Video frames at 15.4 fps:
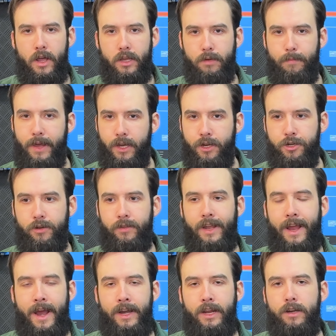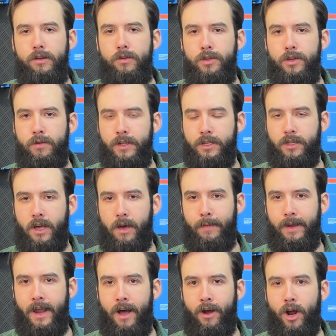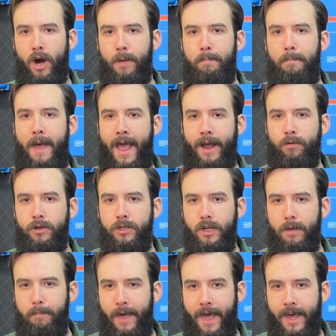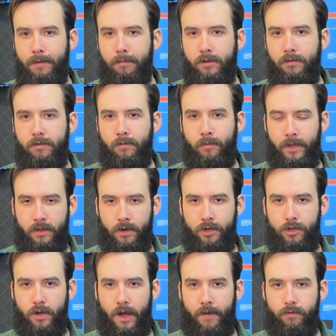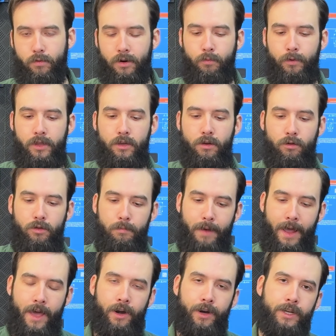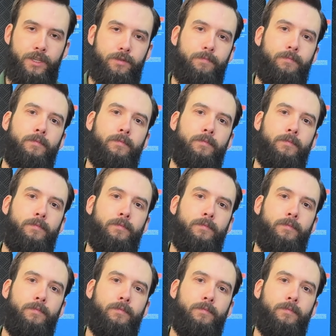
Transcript: to making sure that any new units coming out are backwards compatible with their software with the older batteries.